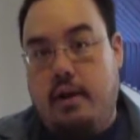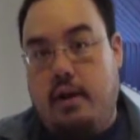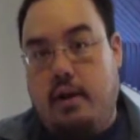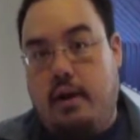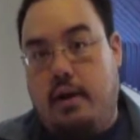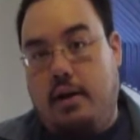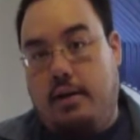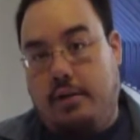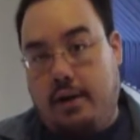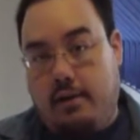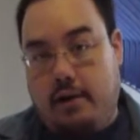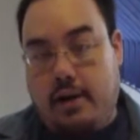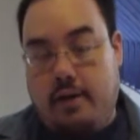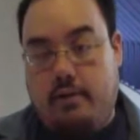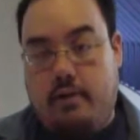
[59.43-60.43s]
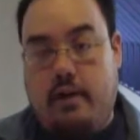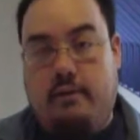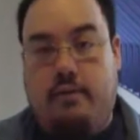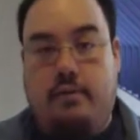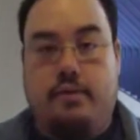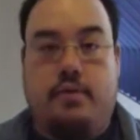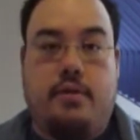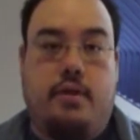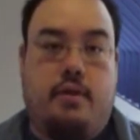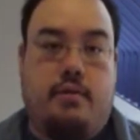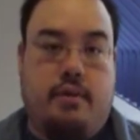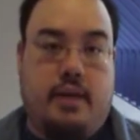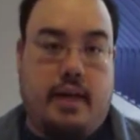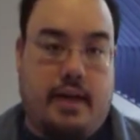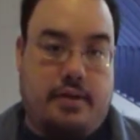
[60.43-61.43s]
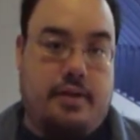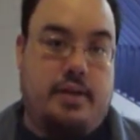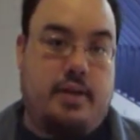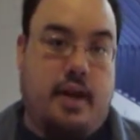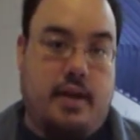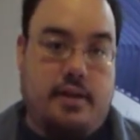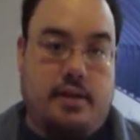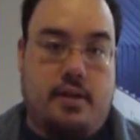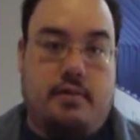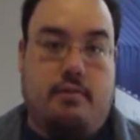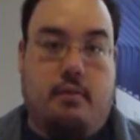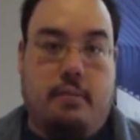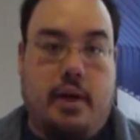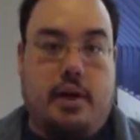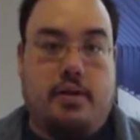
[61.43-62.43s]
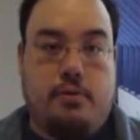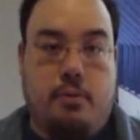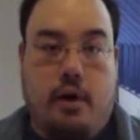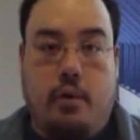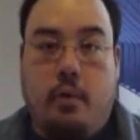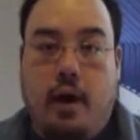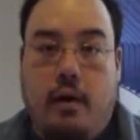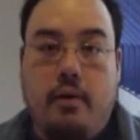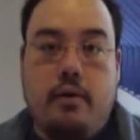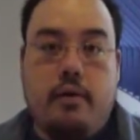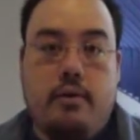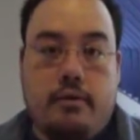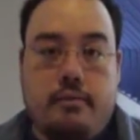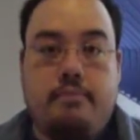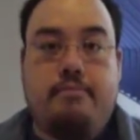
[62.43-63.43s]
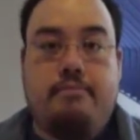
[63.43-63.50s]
on a theoretical level, so it actually ties into robotics quite well.